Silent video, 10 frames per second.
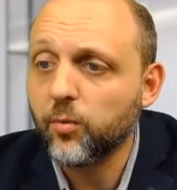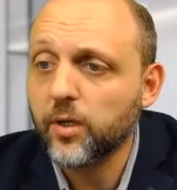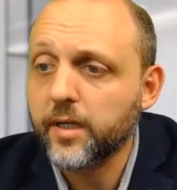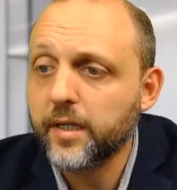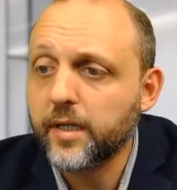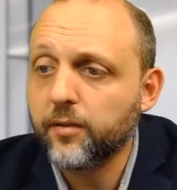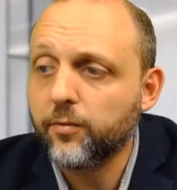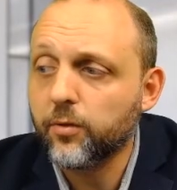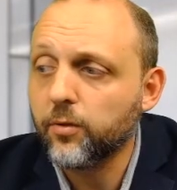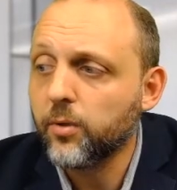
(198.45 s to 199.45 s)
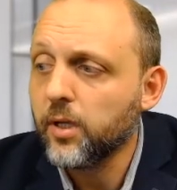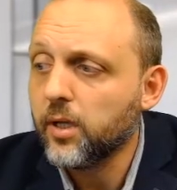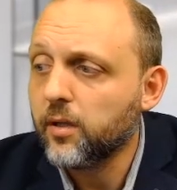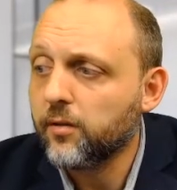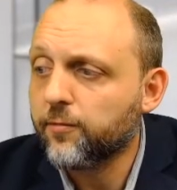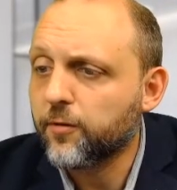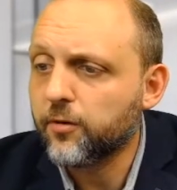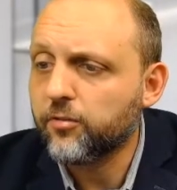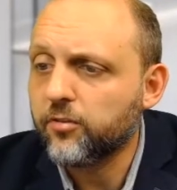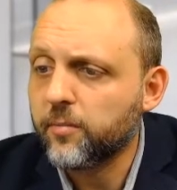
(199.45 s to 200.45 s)
We're going to get through the
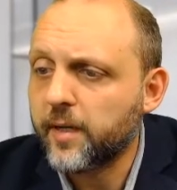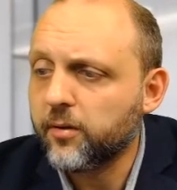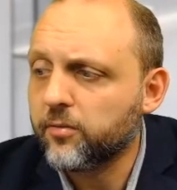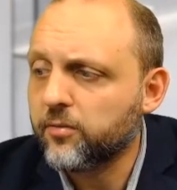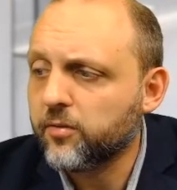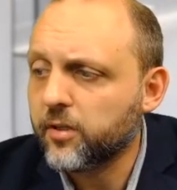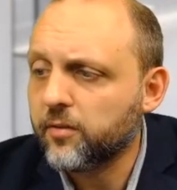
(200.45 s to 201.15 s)
first about